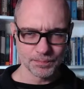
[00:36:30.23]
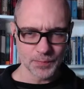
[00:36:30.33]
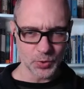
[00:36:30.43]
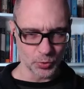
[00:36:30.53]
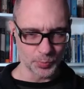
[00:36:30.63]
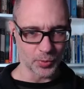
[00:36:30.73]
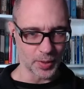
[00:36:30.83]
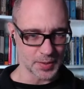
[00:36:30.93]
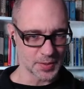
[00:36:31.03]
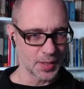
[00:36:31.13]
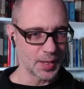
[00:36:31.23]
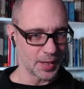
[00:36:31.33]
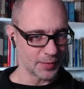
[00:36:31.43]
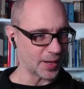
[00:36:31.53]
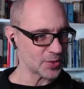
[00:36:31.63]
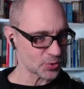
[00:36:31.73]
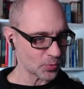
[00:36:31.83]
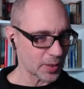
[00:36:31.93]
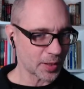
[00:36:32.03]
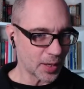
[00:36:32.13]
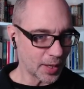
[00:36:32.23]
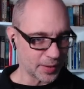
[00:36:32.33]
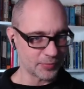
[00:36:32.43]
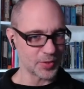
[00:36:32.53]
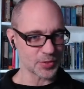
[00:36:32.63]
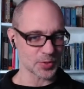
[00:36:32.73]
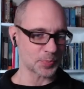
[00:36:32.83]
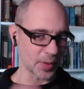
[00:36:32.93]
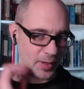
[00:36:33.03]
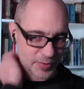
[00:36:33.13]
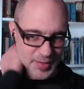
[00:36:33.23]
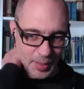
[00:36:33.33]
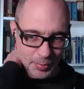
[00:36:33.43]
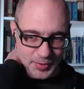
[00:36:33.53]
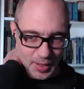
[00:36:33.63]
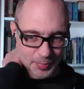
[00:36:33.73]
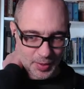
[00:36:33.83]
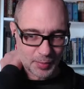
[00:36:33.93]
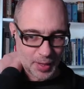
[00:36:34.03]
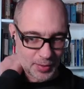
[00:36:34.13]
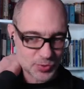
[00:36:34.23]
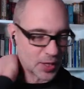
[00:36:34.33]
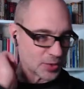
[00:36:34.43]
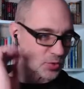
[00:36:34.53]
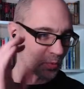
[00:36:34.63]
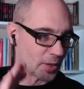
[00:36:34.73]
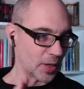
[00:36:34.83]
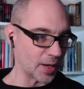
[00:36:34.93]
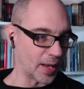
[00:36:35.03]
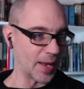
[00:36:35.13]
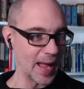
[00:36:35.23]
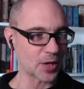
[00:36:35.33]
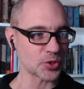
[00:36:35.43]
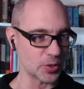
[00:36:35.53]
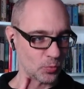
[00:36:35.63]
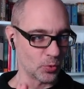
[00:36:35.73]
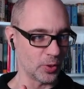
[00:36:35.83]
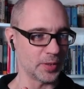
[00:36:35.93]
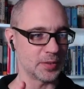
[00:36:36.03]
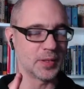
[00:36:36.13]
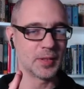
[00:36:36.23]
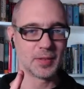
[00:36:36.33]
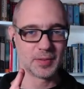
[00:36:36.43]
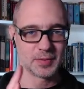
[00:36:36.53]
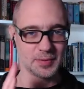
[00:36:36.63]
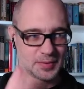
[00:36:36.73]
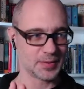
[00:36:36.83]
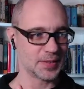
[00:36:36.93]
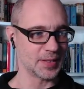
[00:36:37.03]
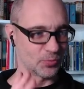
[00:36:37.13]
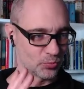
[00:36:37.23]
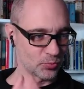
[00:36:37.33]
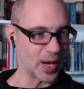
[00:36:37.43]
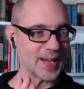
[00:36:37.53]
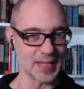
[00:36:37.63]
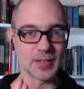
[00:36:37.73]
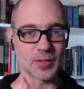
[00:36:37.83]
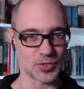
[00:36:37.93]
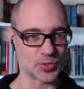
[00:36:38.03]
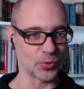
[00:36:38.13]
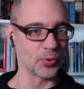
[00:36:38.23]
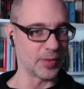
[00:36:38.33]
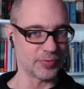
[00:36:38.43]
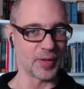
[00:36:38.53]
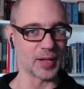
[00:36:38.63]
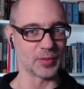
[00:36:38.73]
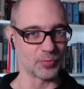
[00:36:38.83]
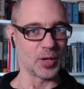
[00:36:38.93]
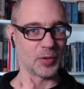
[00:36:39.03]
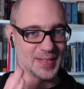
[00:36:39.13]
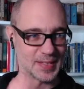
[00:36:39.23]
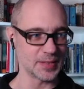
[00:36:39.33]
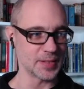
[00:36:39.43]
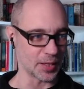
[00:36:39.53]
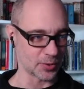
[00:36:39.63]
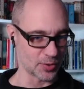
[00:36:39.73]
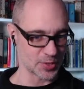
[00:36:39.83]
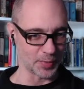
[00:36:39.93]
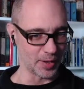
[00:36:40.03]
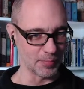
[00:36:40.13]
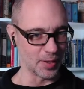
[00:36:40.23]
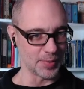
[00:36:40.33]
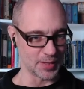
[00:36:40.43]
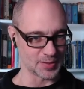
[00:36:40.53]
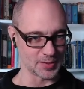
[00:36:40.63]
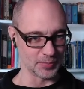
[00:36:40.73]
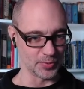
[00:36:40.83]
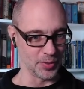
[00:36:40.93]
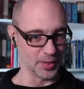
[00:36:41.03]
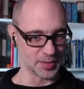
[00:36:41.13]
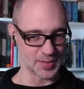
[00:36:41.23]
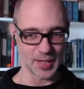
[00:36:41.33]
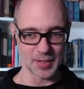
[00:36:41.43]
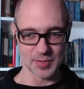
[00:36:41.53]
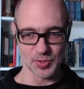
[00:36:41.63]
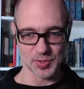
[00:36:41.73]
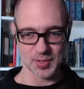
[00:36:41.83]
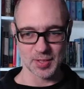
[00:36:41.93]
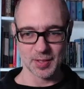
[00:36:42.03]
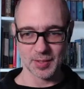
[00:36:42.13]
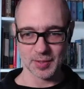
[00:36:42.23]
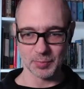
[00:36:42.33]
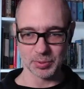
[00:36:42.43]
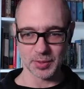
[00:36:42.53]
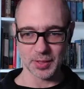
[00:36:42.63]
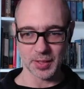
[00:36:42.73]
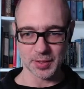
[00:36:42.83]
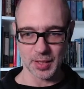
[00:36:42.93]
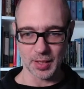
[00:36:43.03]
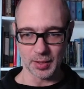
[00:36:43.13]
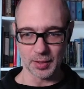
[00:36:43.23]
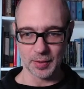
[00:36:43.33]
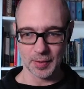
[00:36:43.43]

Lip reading: 2 points. I swear to God, if this was part of a tabletop game, I swear to God, I actually would write into the story the fact that Rollin did get cursed by a mummy at some point, because that is just completely uncanny.